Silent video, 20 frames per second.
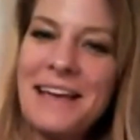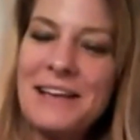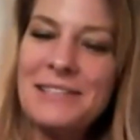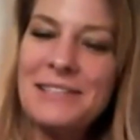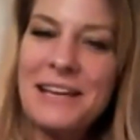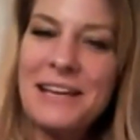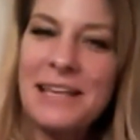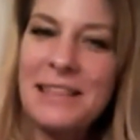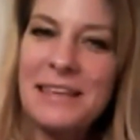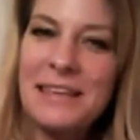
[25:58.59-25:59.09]
else?
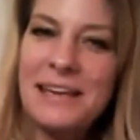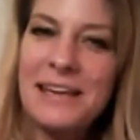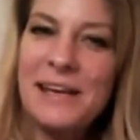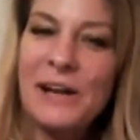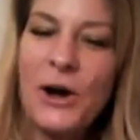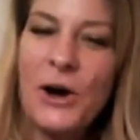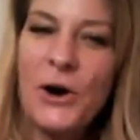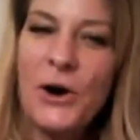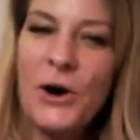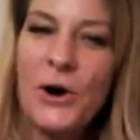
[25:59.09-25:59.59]
Anything at
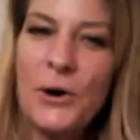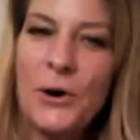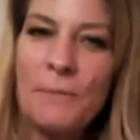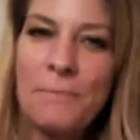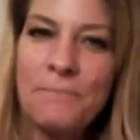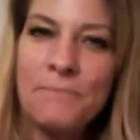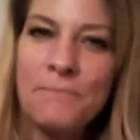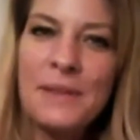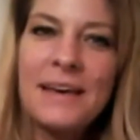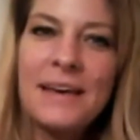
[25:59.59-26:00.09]
home?
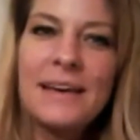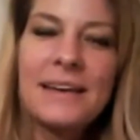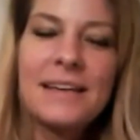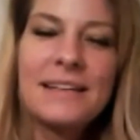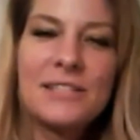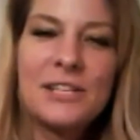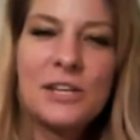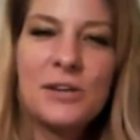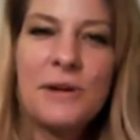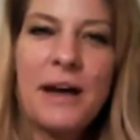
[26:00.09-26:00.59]

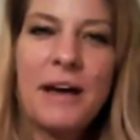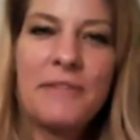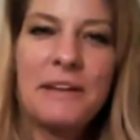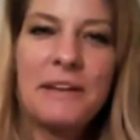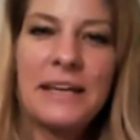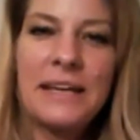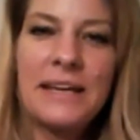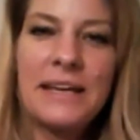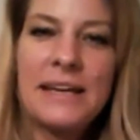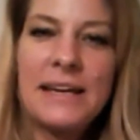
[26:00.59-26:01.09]
Do you have
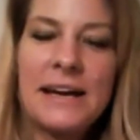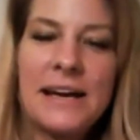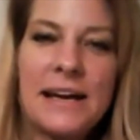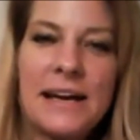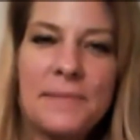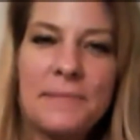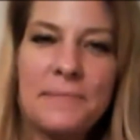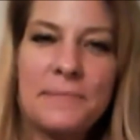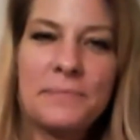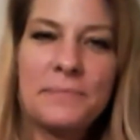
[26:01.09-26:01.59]
any
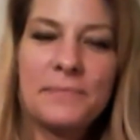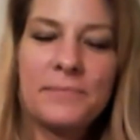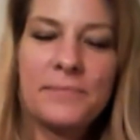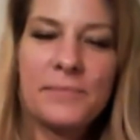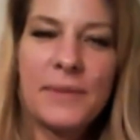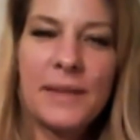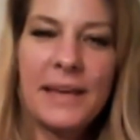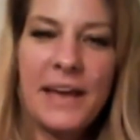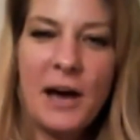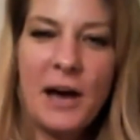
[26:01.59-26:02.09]

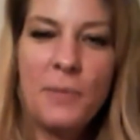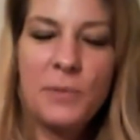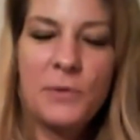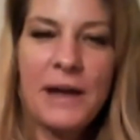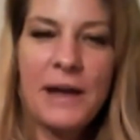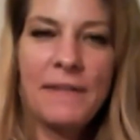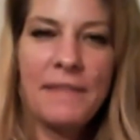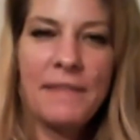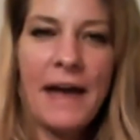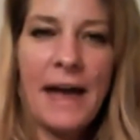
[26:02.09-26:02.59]
help
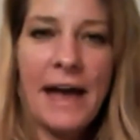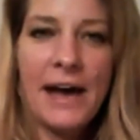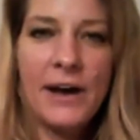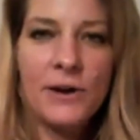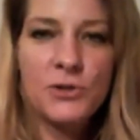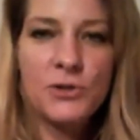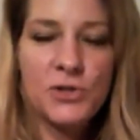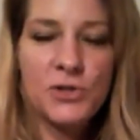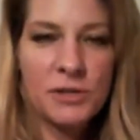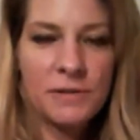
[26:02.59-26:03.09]
around the
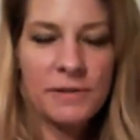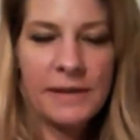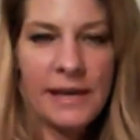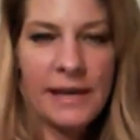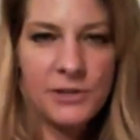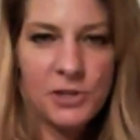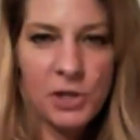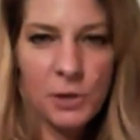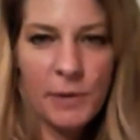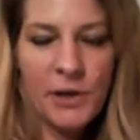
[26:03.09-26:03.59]
house? Or the
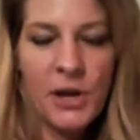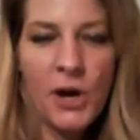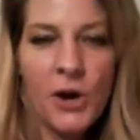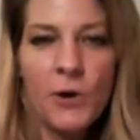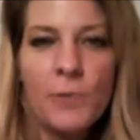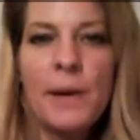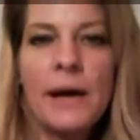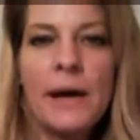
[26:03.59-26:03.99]
answer could be no,